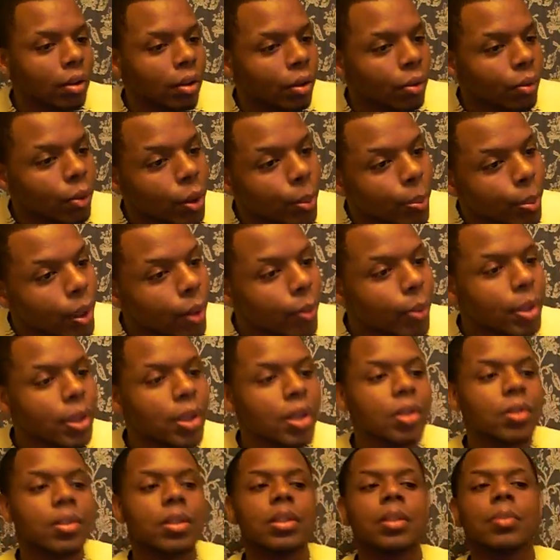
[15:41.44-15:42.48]
grew up on Whitney
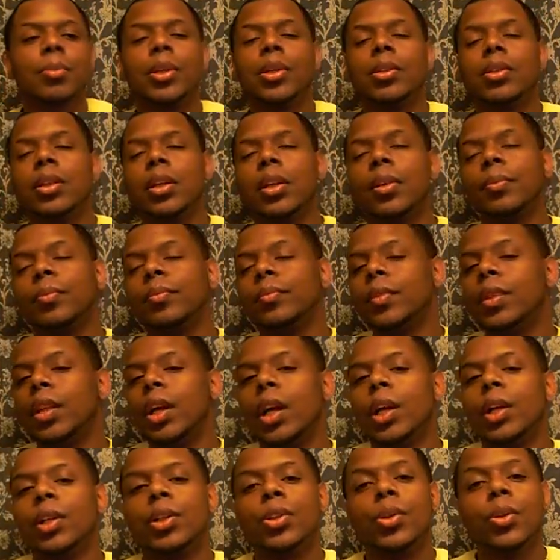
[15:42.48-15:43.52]
Houston's music.
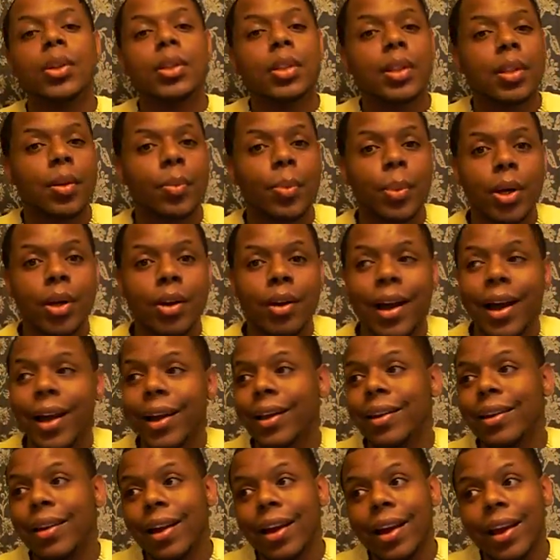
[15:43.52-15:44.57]
Joyce for the World, I
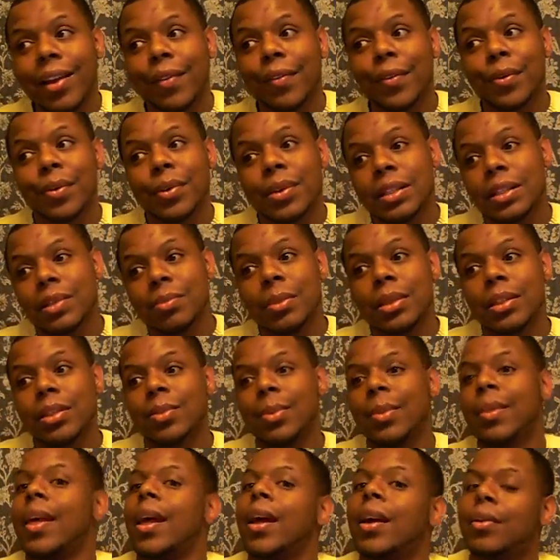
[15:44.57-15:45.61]
cannot have Christmas
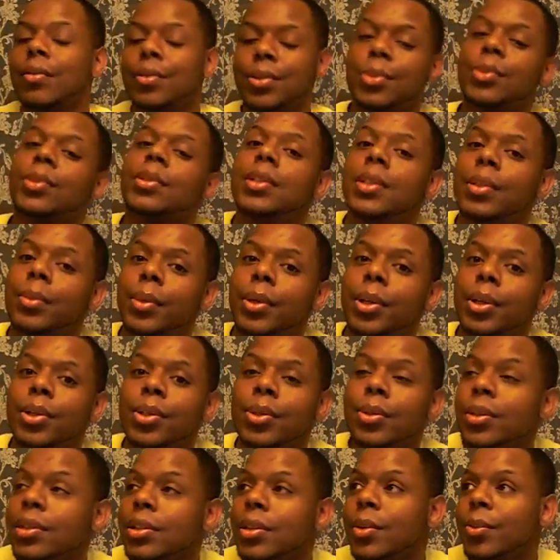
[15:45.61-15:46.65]
without Joyce for the World.
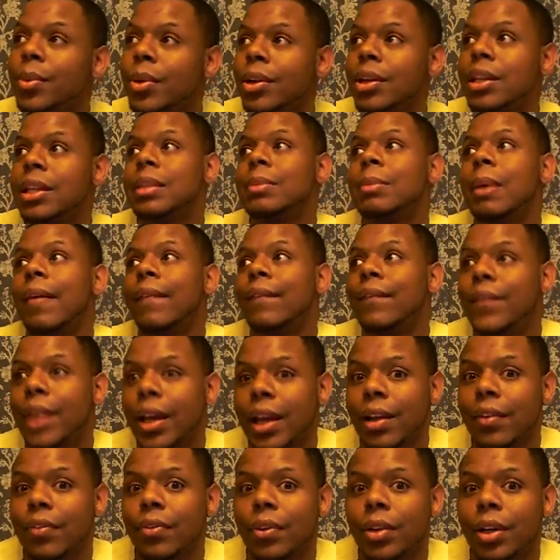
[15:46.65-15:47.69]
Joyce for the World is my
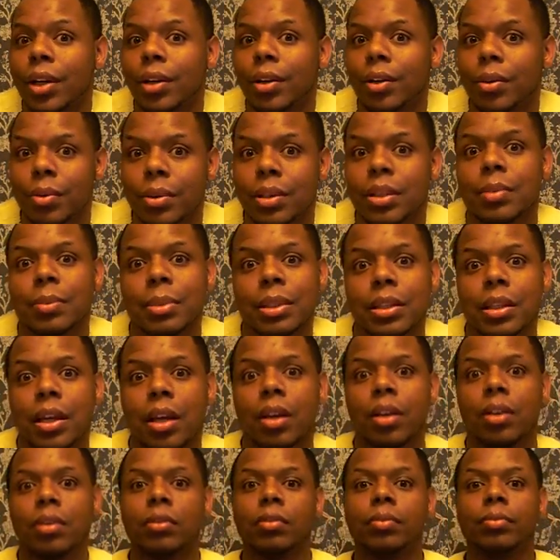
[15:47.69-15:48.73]
favorite Christmas
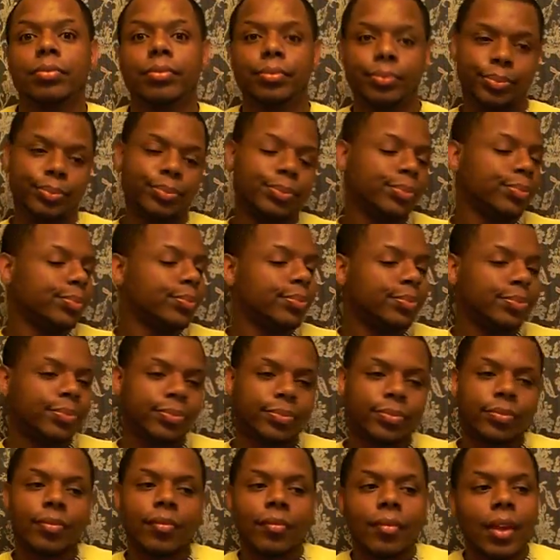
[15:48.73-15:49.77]
song.
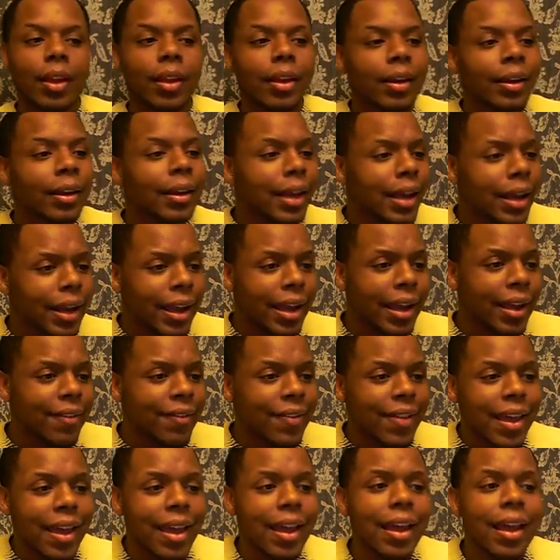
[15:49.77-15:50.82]
You gotta have
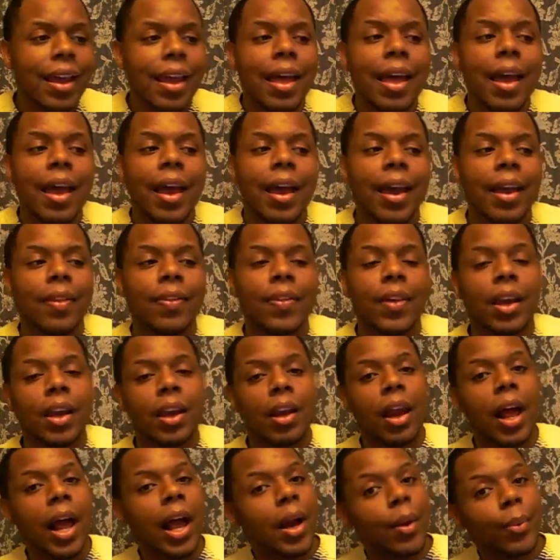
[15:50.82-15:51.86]
that. And
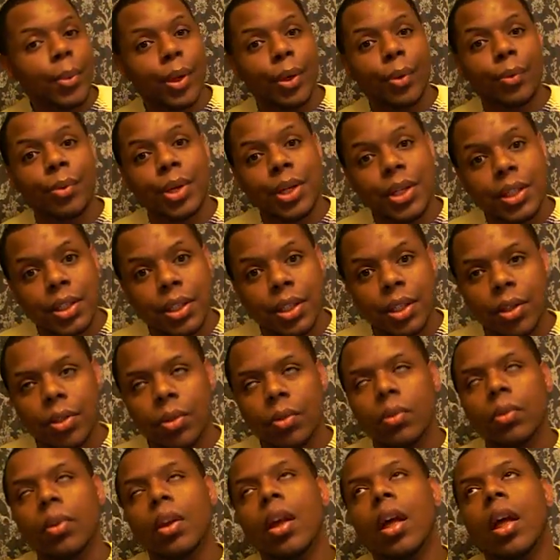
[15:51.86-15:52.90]
then I Wanna Run to
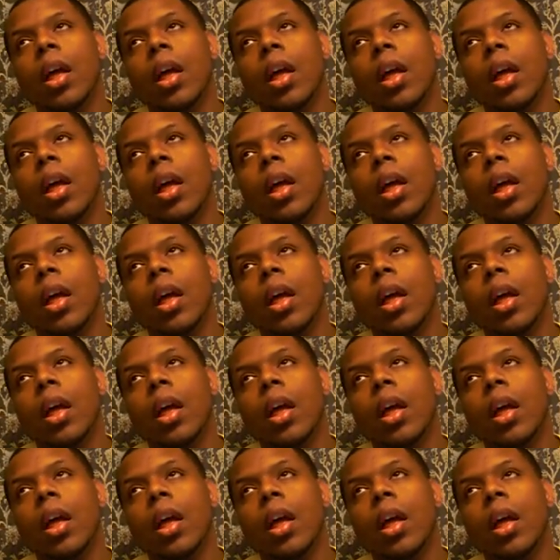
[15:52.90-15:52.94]
You.